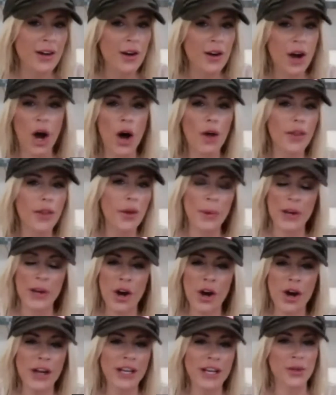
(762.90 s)
all that went
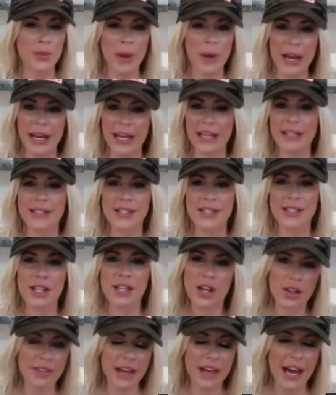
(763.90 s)
on in the ratings and
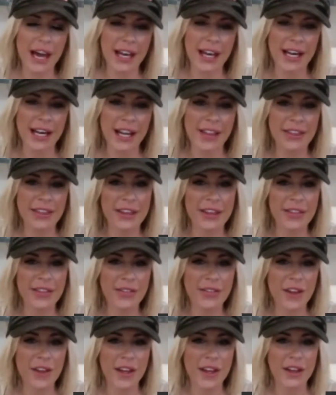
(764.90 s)
all of that, and I think
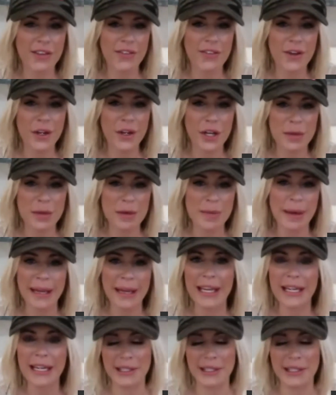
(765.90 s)
that they're going to be
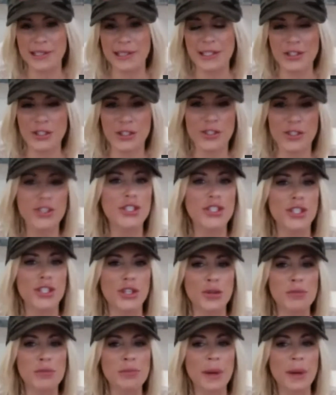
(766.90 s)
making a decision soon.